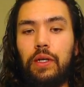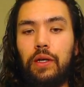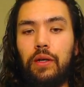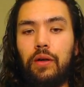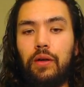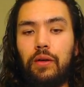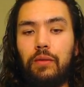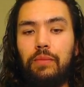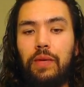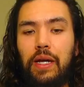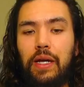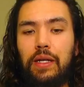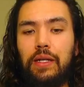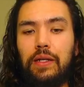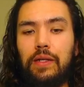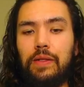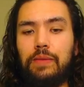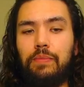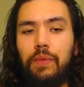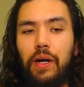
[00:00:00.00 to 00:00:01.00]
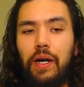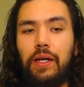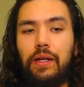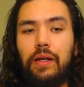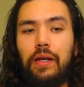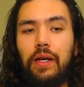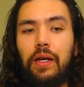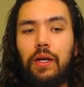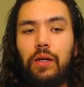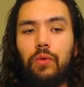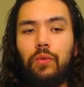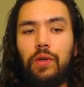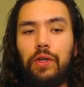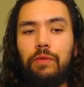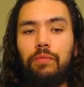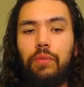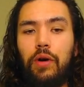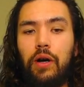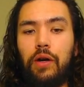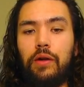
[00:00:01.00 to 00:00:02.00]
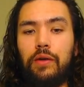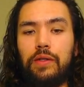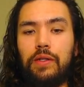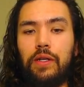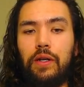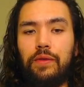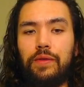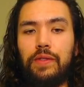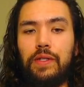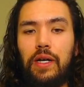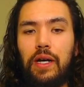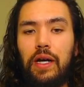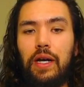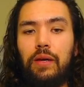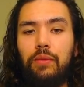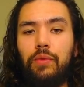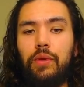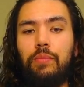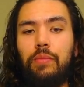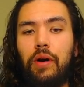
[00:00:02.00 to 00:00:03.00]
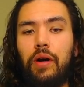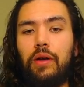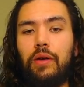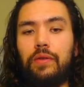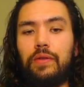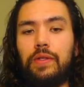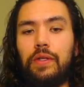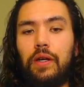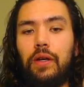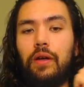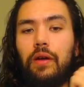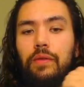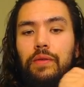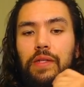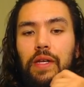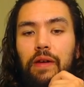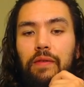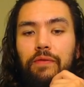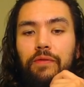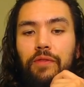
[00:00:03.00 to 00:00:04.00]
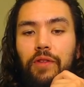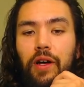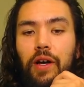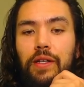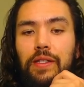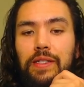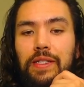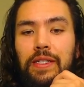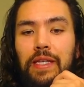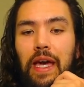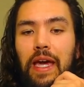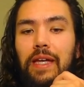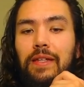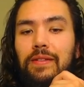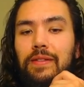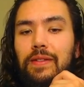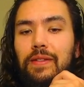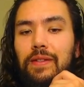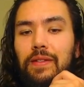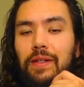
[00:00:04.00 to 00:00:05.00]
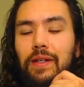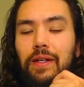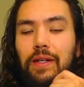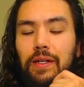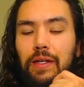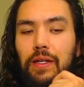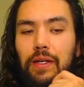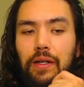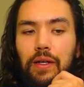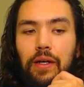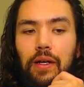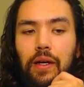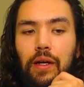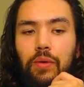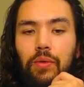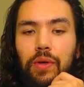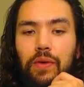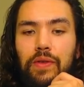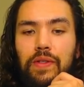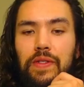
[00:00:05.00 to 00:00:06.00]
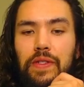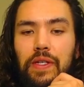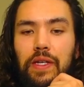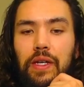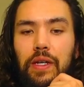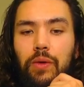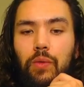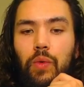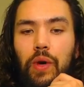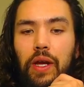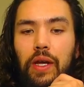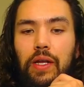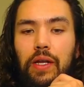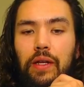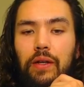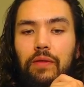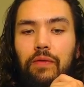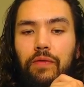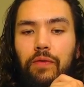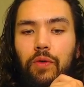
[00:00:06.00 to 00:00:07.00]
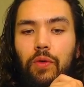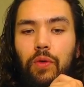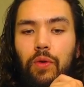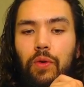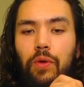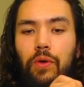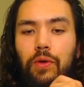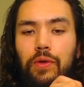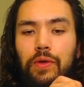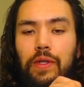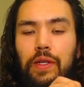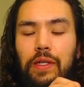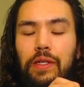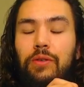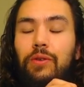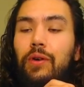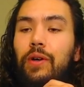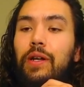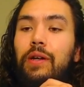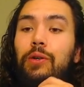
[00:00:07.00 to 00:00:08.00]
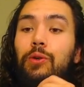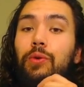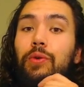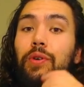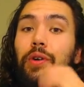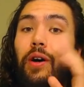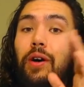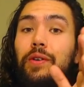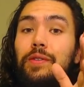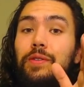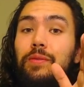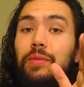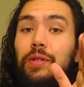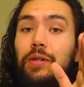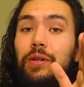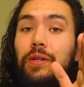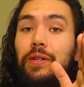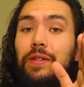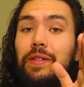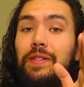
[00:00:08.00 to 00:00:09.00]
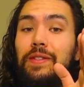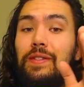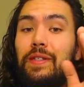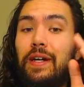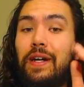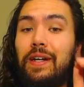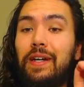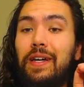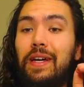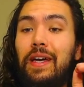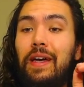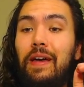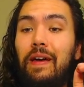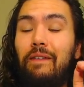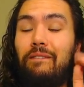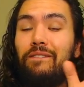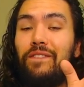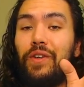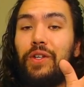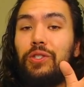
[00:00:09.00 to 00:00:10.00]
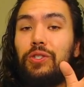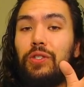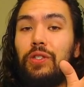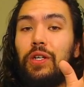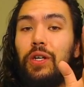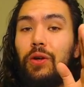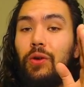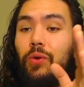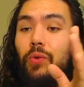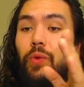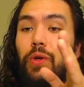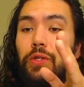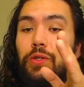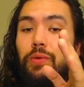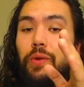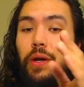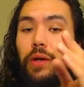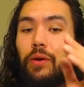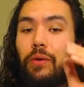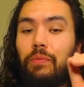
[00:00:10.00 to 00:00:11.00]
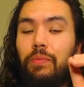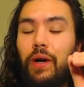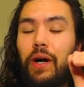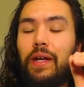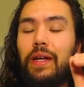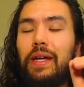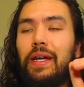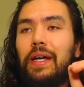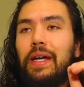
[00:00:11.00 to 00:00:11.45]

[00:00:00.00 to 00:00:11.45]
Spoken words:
Armades, but we've bought ourselves time. We bought ourselves a Floodgate. We have a Zing waiting for the... You know what would also be good in this deck? Vision Hero Witch Raider. But